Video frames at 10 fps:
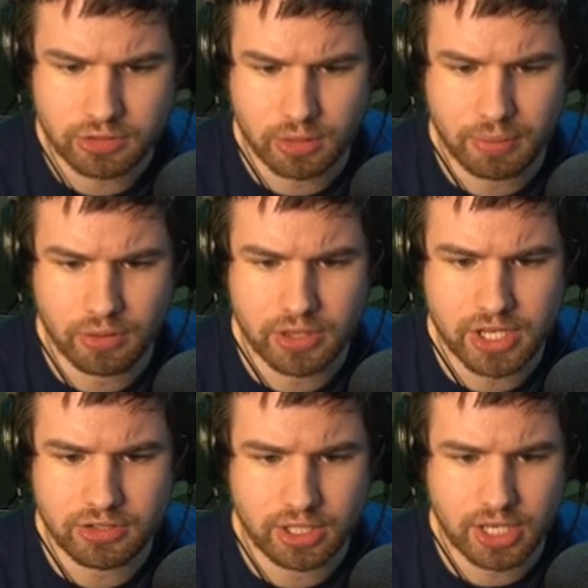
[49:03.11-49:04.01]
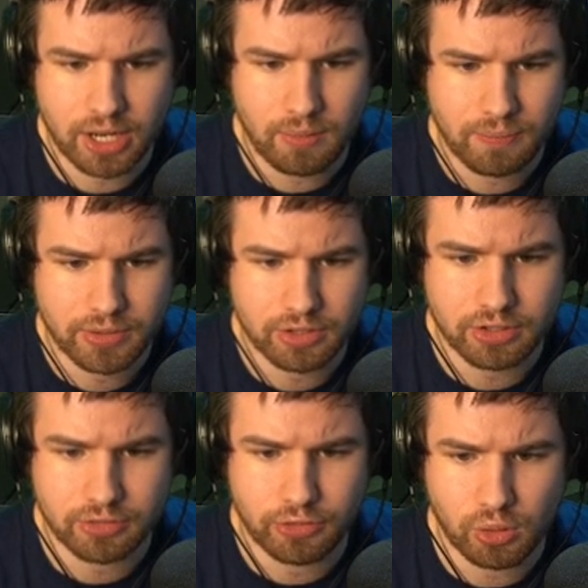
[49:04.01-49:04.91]
So put these in now into
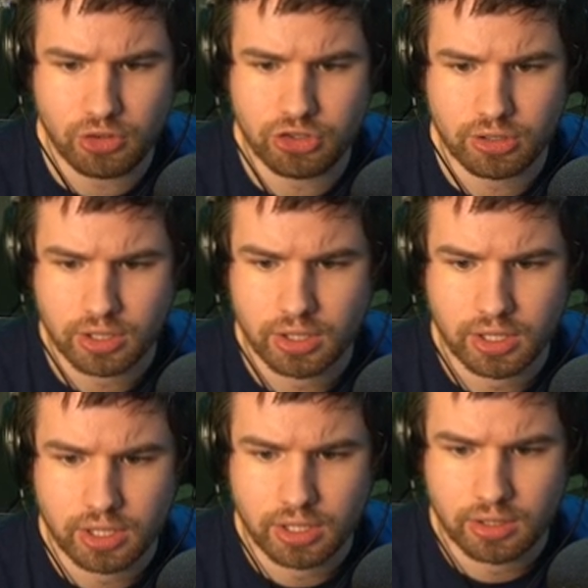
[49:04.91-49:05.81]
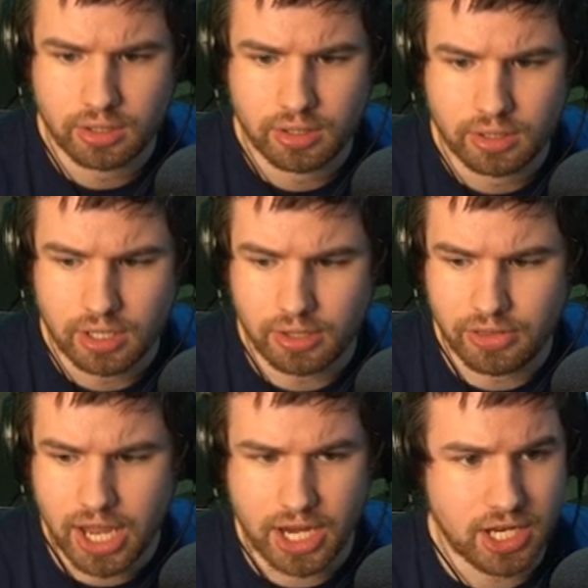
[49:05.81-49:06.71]
the forge. And
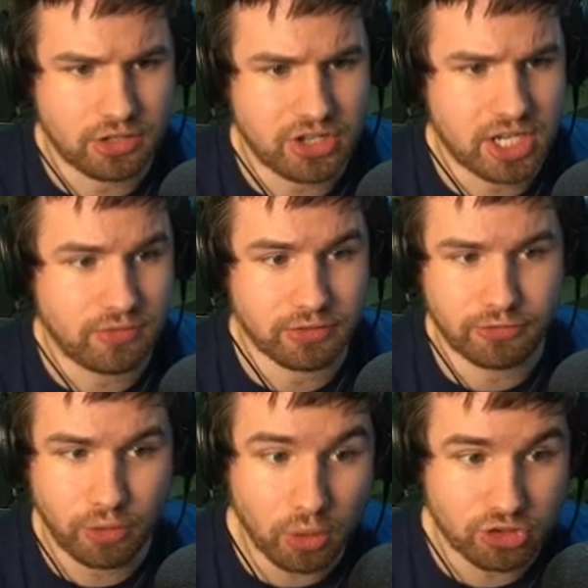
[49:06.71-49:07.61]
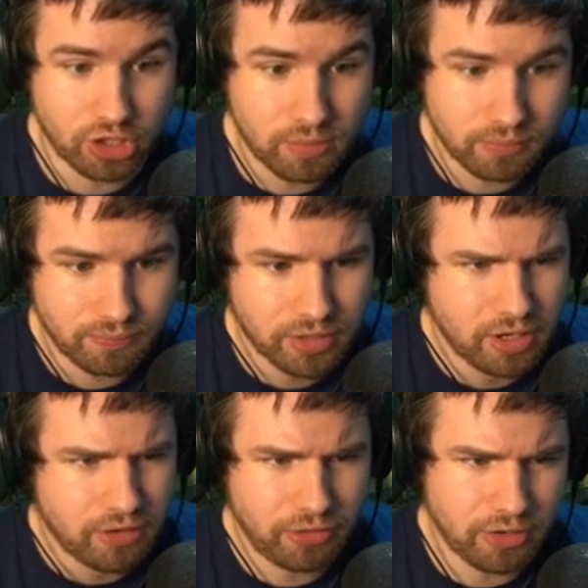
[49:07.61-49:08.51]
there is the gift of fortune,
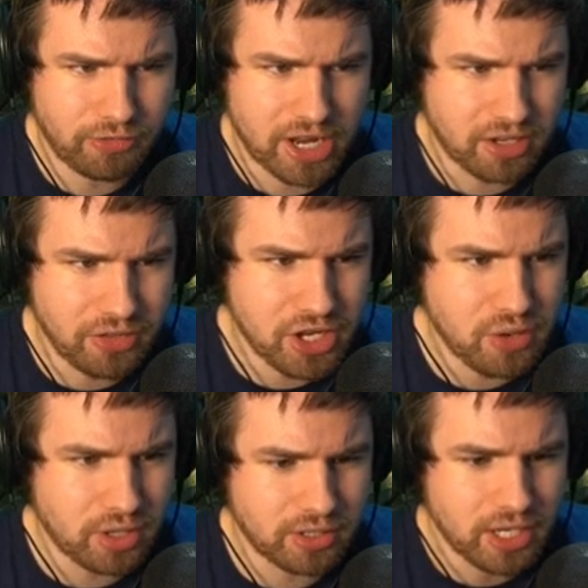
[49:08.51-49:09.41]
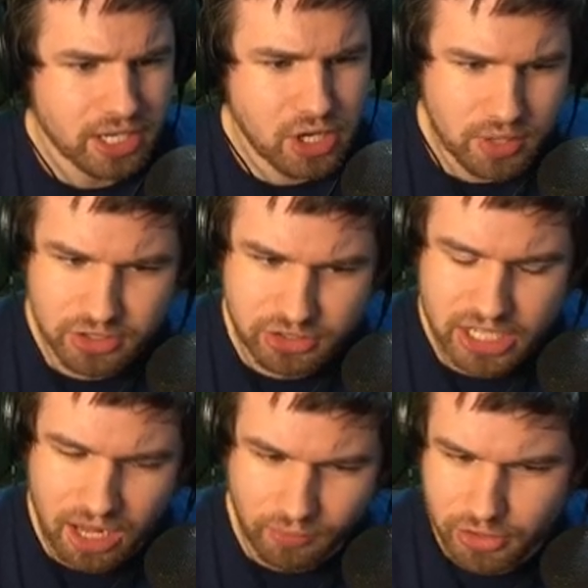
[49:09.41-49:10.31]
Fun fact, I think you can you can
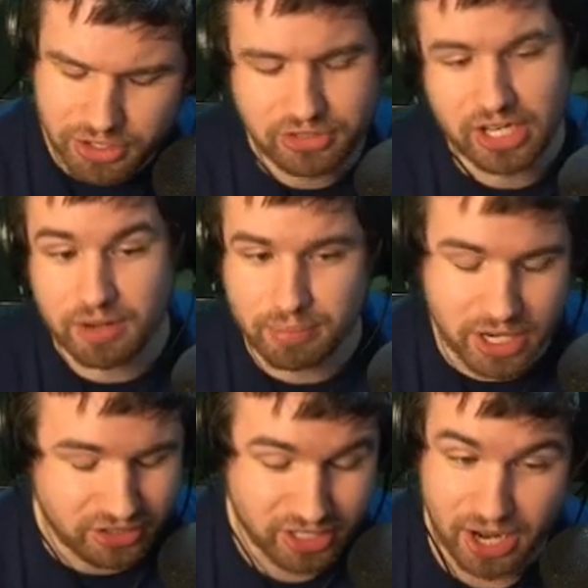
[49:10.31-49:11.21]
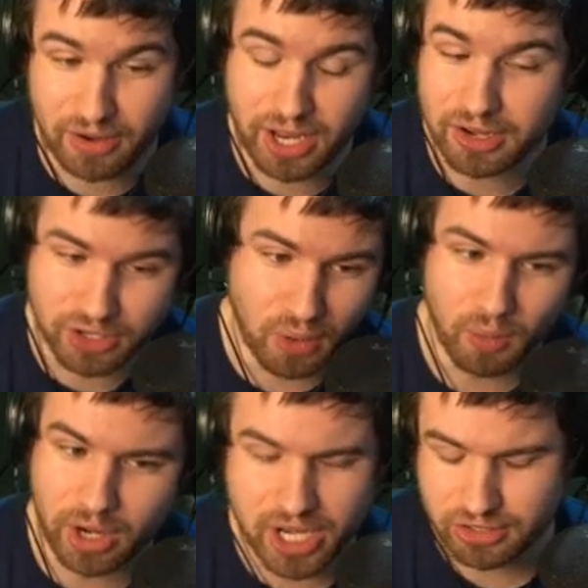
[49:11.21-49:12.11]
salvage this and it breaks it down again. Don't
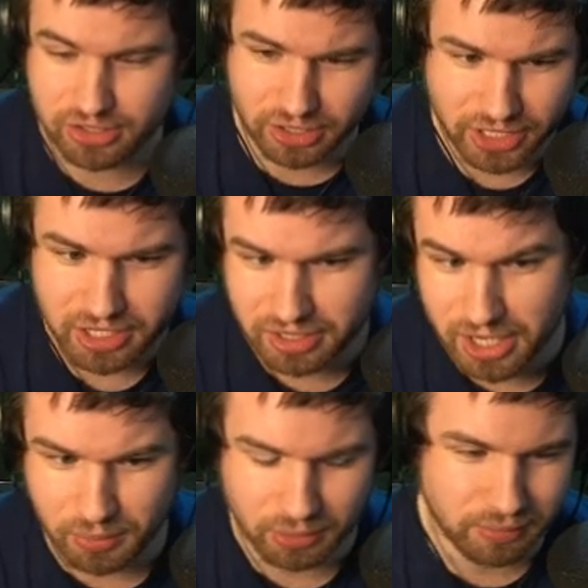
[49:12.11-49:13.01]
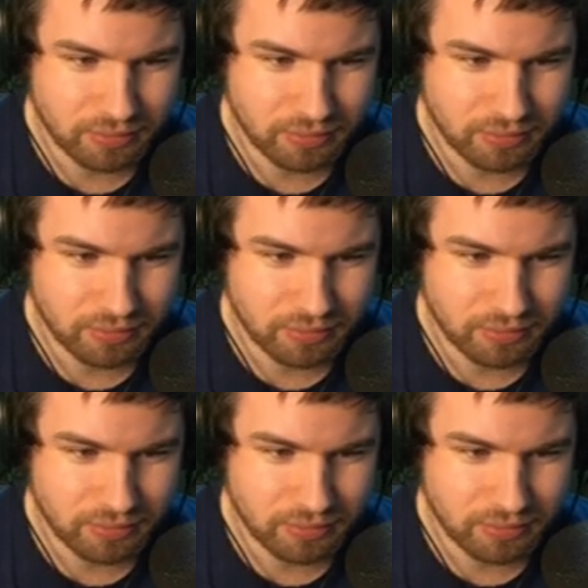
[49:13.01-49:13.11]
worry, it doesn't delete it. It will...